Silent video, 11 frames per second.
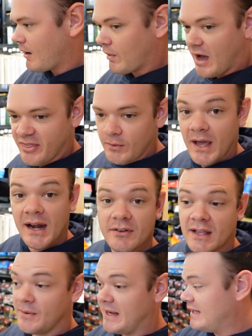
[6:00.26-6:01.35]
All right, well, I think we got
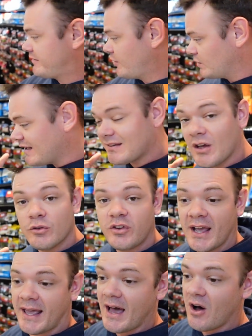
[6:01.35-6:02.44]
everything we need, so let's go check